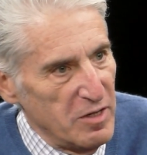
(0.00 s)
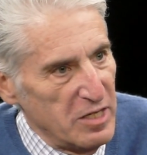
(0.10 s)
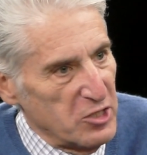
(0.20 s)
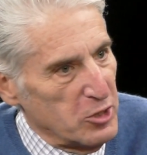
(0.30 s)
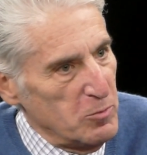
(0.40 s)

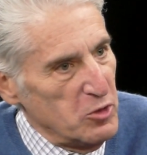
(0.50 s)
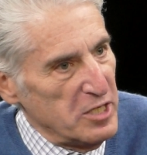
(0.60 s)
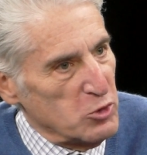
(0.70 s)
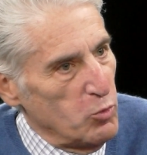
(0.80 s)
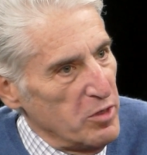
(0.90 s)
in a community
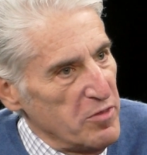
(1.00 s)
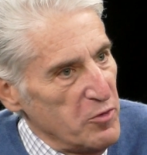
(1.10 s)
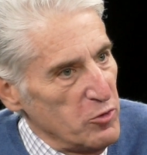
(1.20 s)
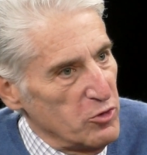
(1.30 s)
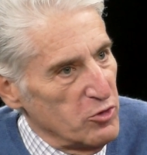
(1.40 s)
that's one
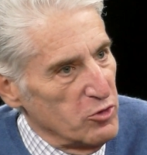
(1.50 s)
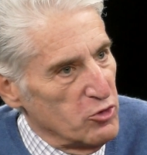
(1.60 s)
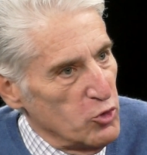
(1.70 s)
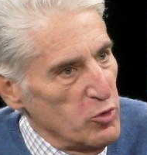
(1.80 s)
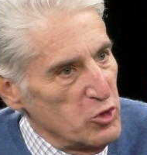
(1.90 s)
third
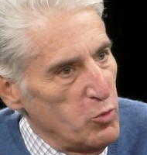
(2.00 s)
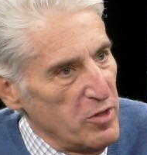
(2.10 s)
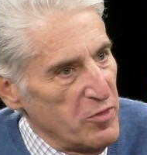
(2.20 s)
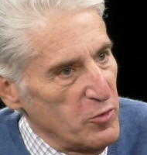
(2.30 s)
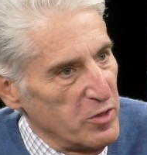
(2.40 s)
Jewish,
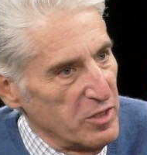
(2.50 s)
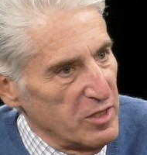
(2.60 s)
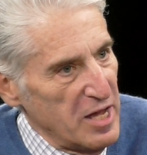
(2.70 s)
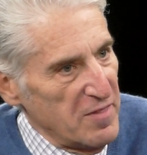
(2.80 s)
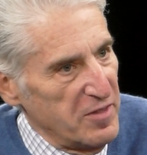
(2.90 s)
one third
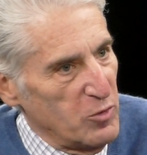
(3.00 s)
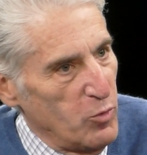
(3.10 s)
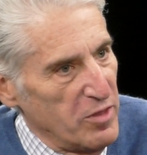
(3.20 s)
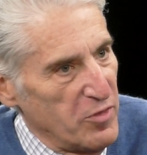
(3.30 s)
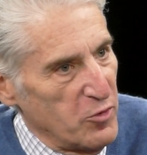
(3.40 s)
Catholic,
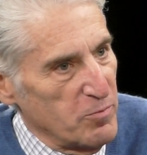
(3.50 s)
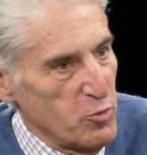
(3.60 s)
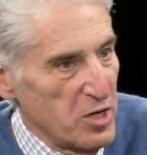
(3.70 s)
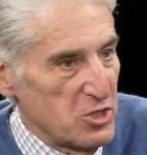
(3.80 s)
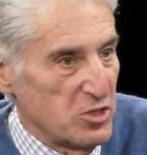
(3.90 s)
one third
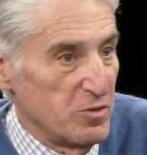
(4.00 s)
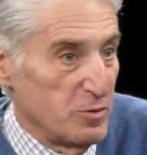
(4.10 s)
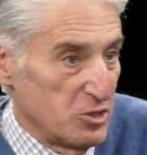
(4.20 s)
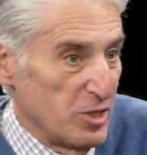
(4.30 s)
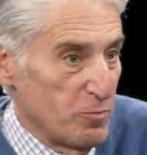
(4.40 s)
Protestant.
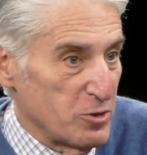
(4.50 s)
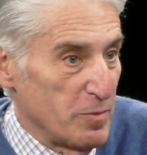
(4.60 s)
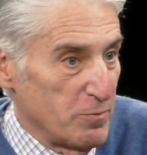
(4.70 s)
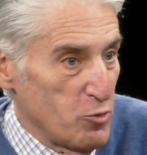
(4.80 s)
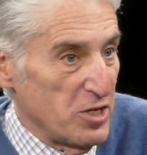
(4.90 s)
His numbers
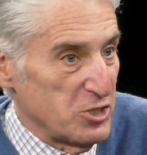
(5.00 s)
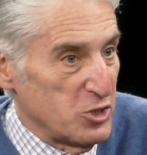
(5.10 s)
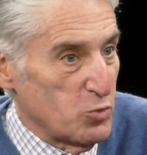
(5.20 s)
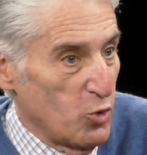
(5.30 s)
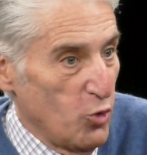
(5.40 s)
about
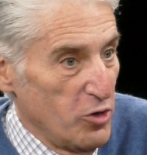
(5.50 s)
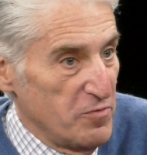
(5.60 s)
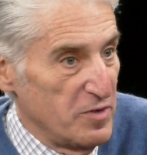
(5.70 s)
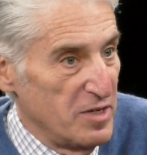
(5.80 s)
Protestants were off.